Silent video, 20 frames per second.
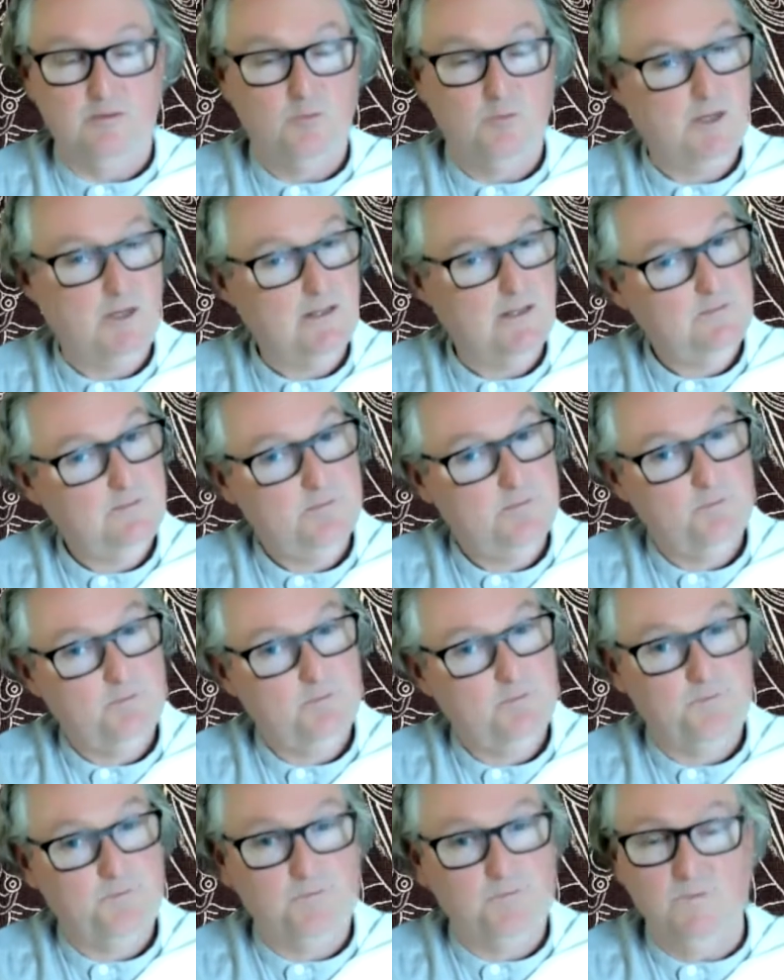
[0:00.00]
But,
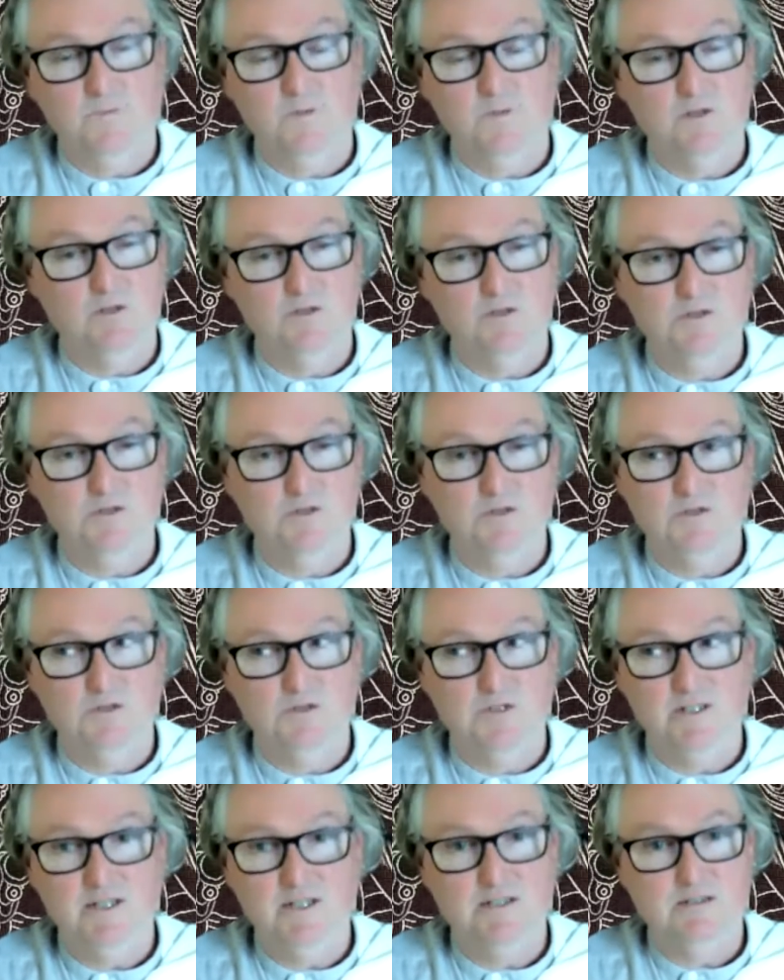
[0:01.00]
you know, you don't
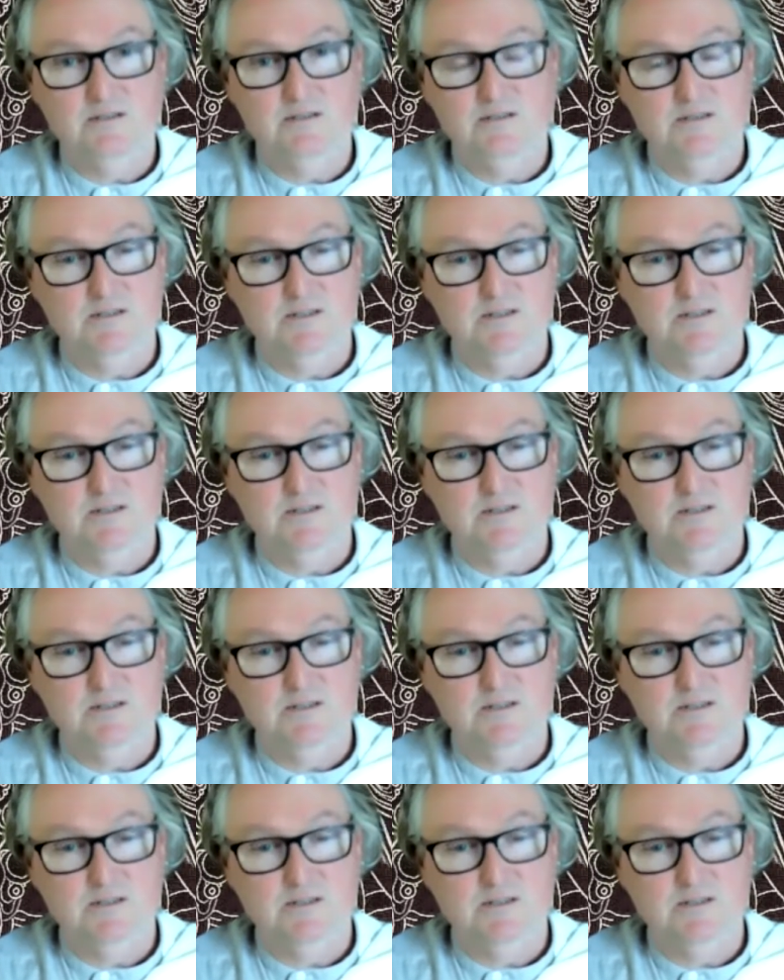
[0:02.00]
need